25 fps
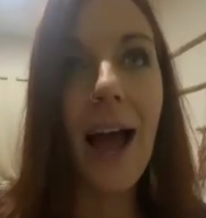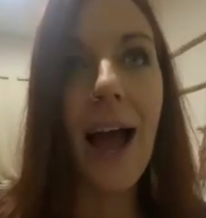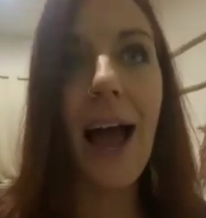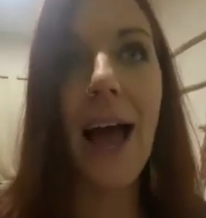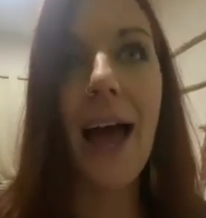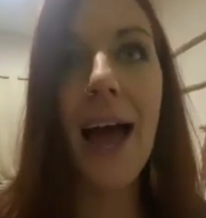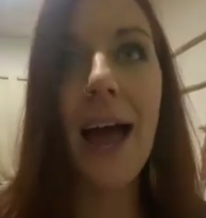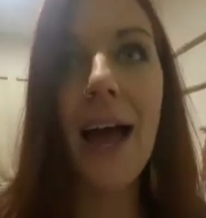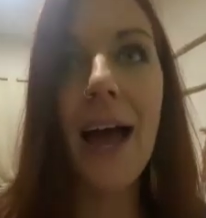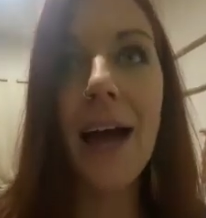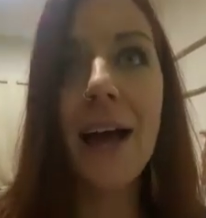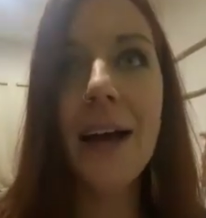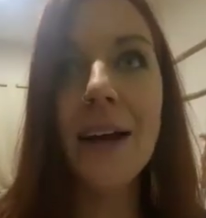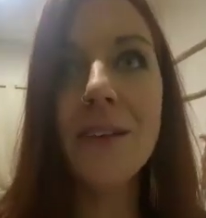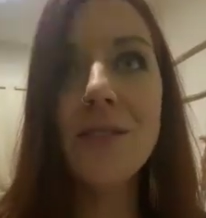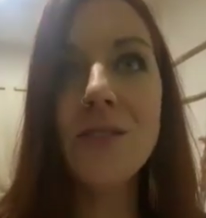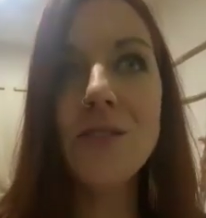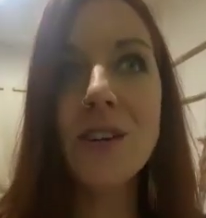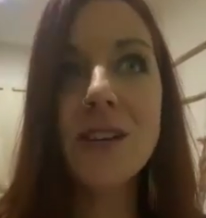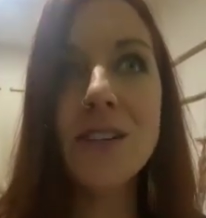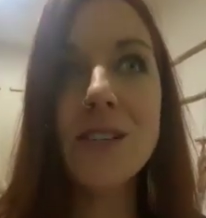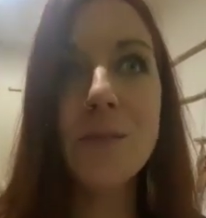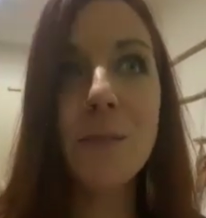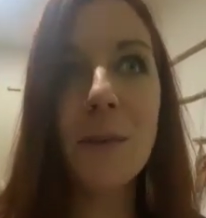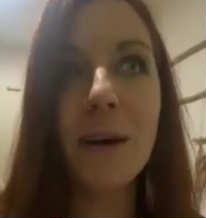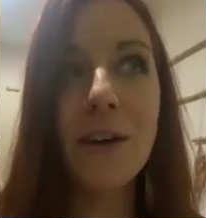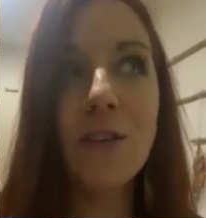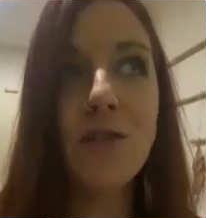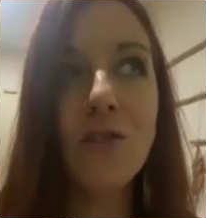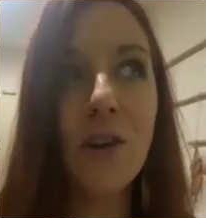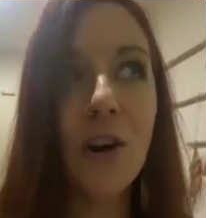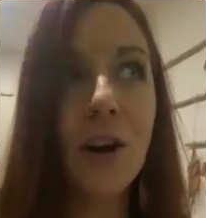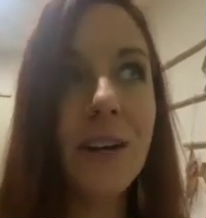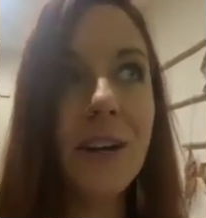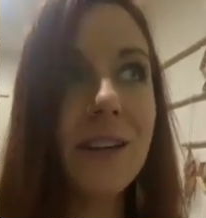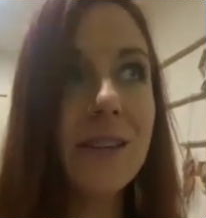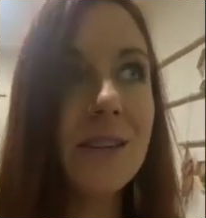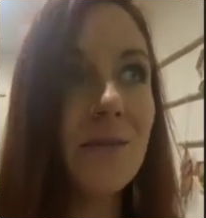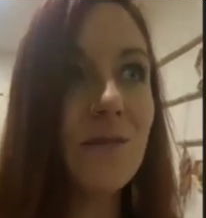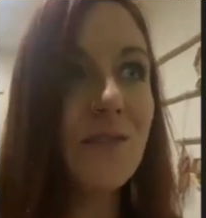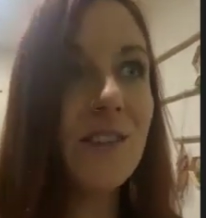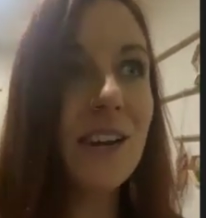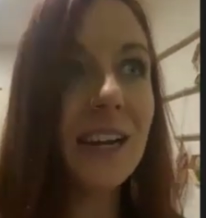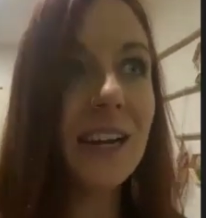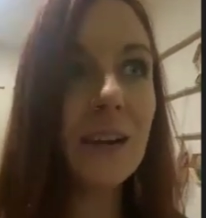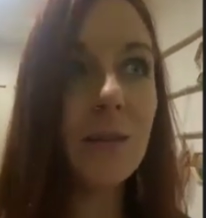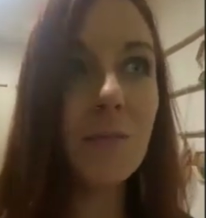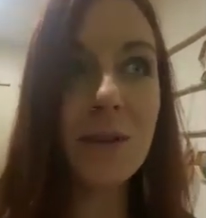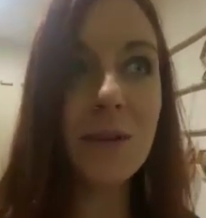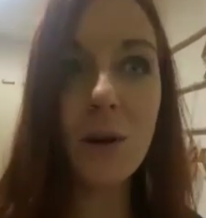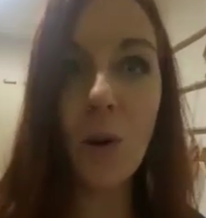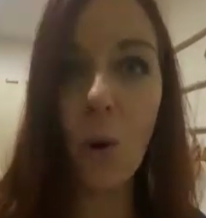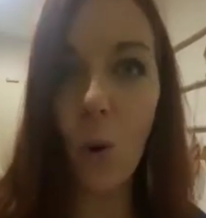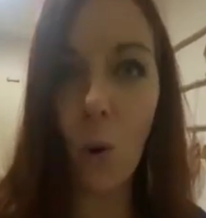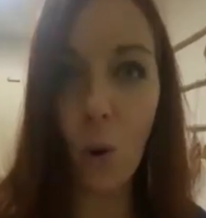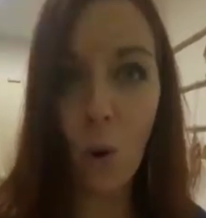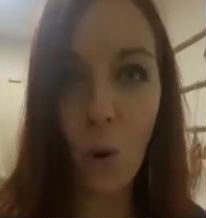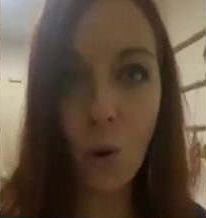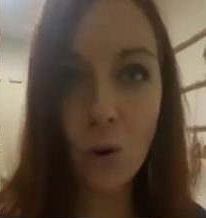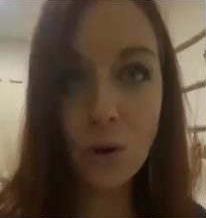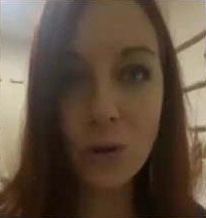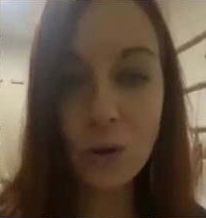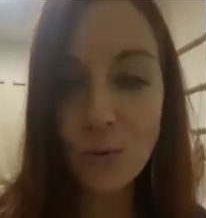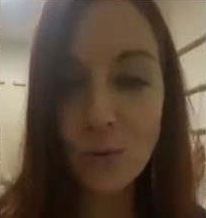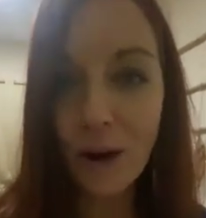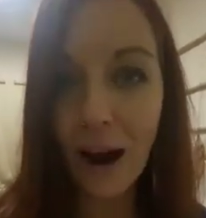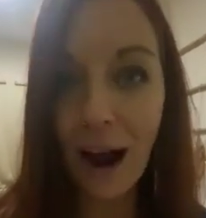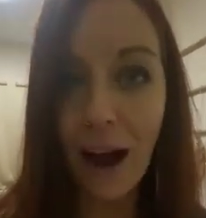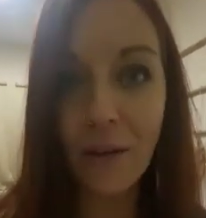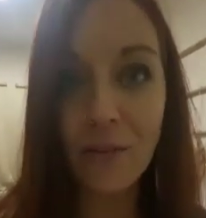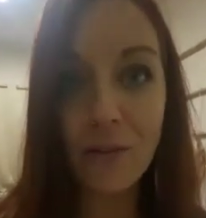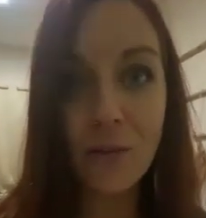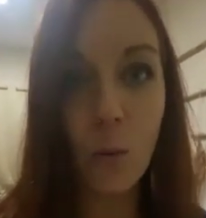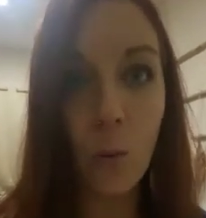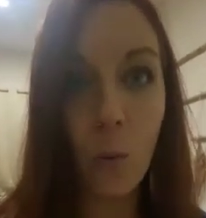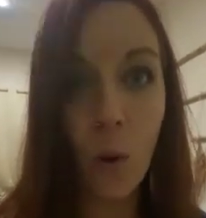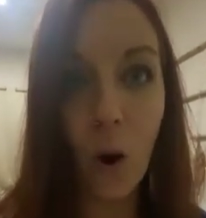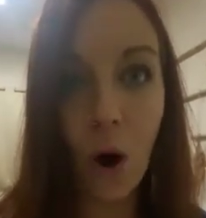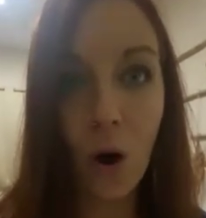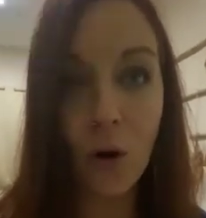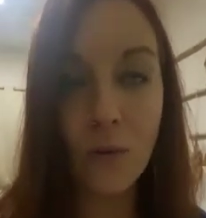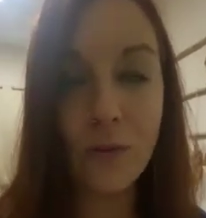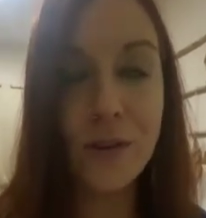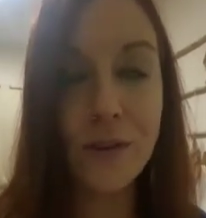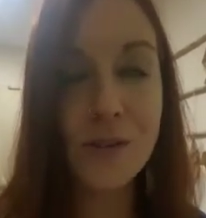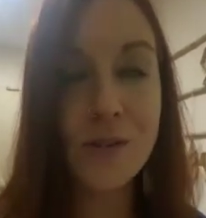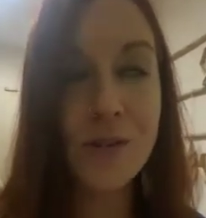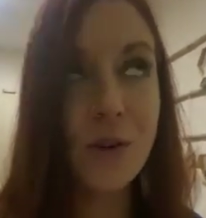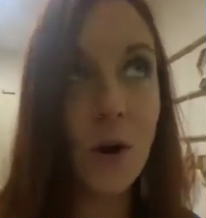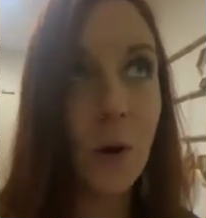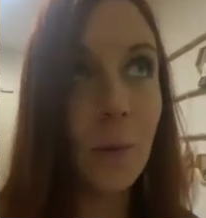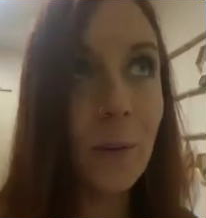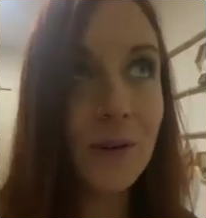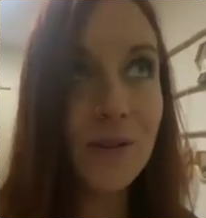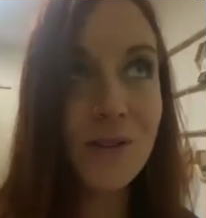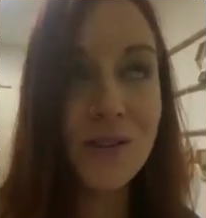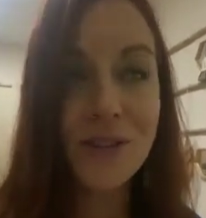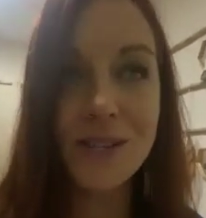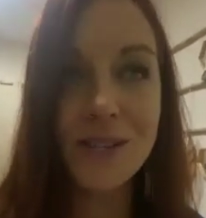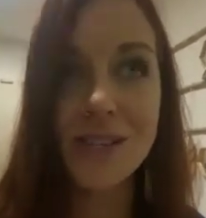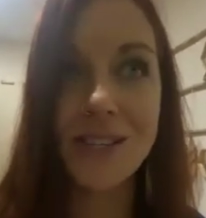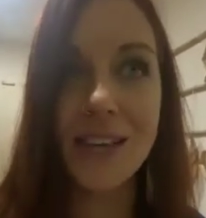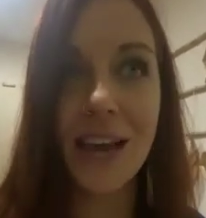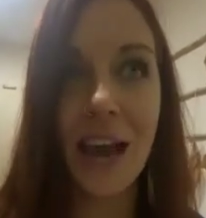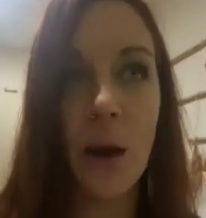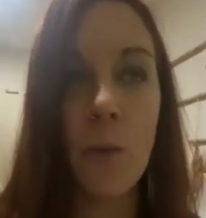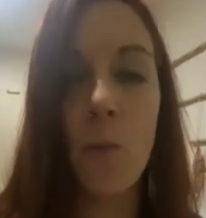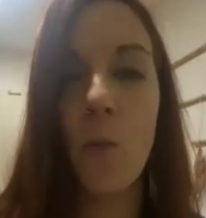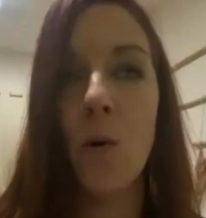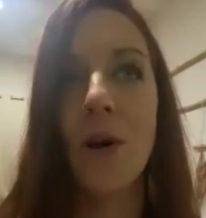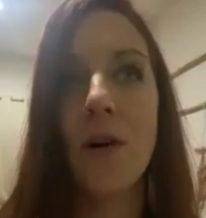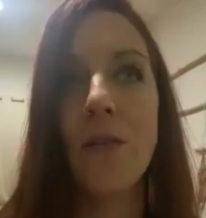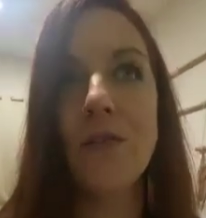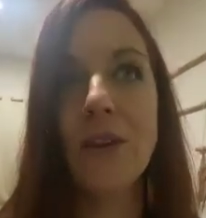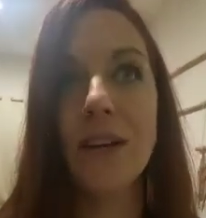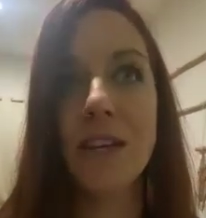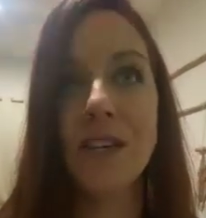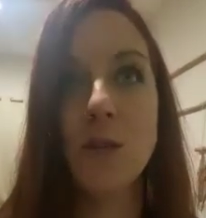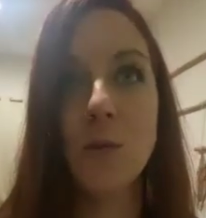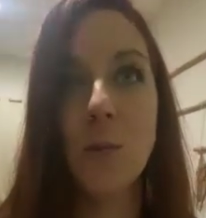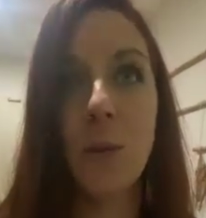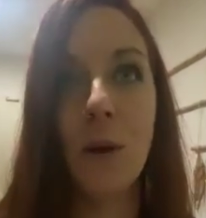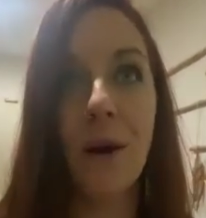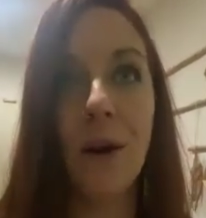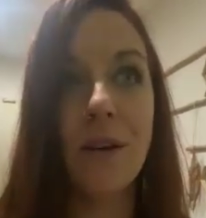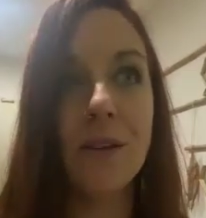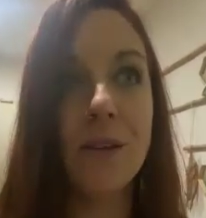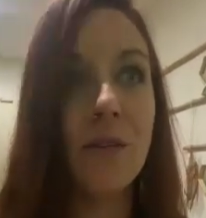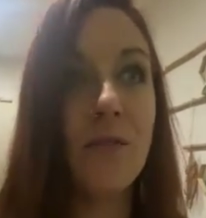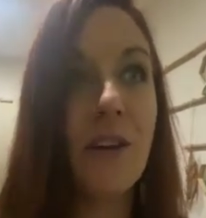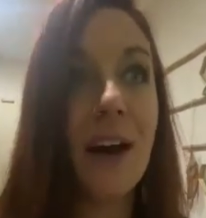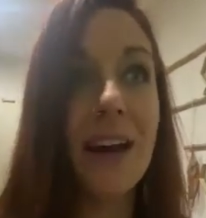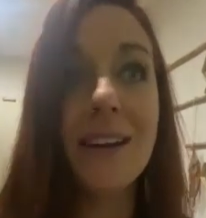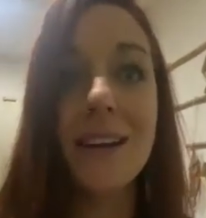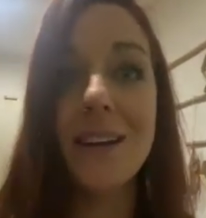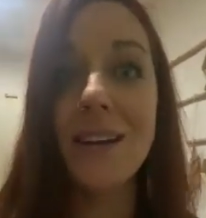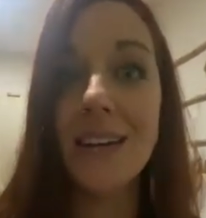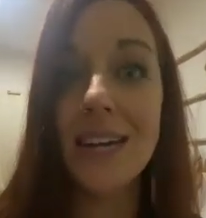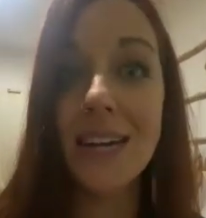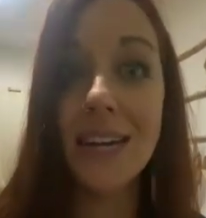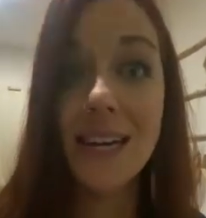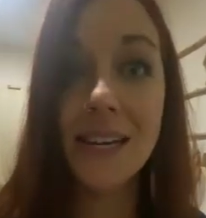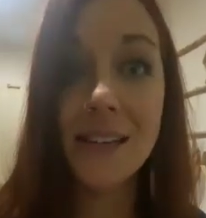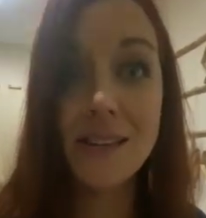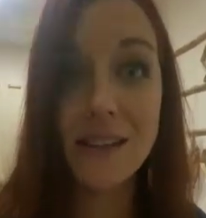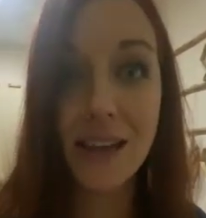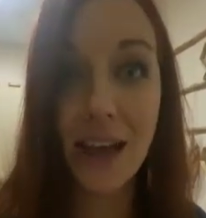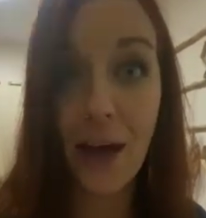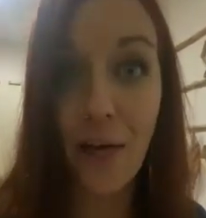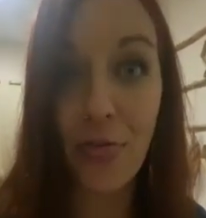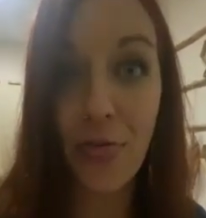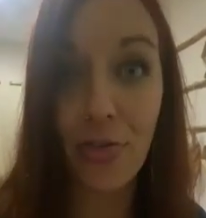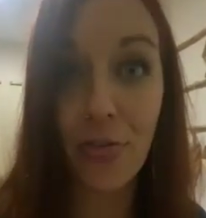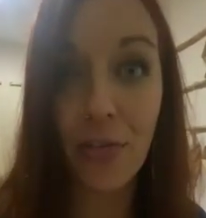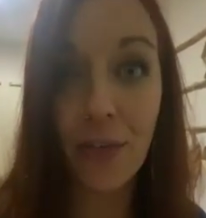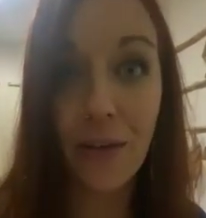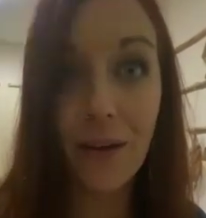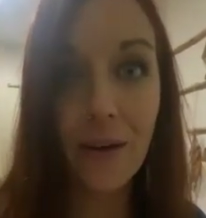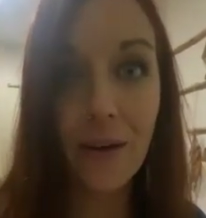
And just my journeys have taken me all around the world. There's so much to say in what I've experienced. I've had a near death,